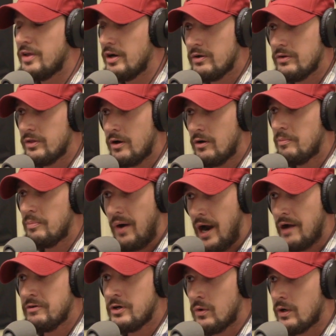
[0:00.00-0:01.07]
They're a
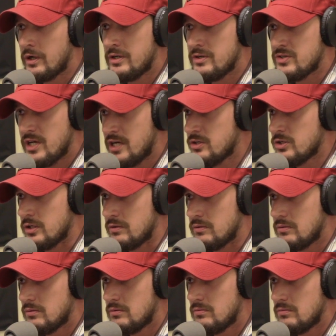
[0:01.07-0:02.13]
private organization.
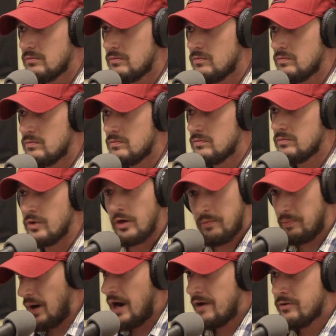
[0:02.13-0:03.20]
They're a
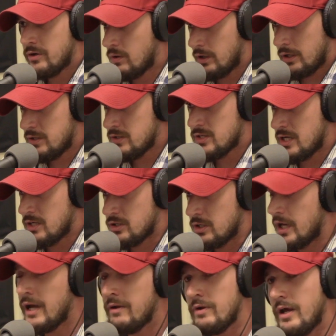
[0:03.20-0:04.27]
private
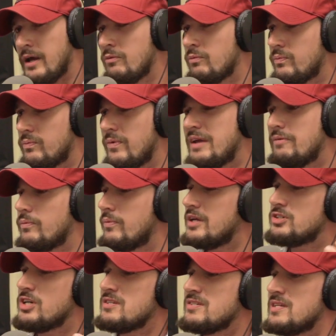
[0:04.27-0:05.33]
organization. And we
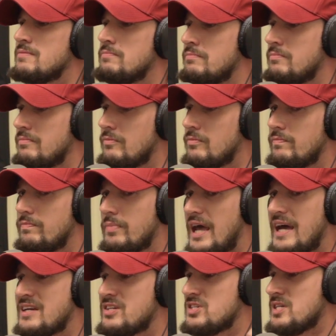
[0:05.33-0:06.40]
just didn't
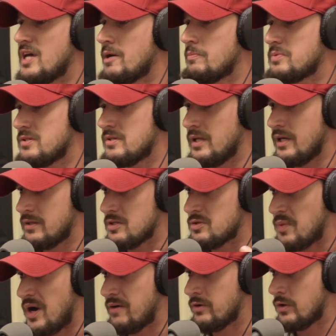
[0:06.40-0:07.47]
accept that these
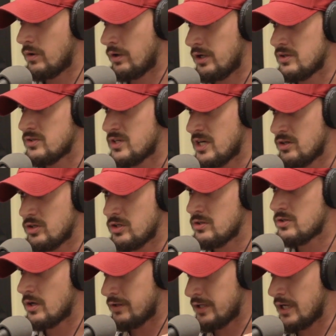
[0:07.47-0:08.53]
private
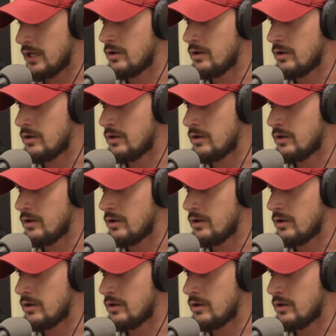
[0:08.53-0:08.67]
organizations are the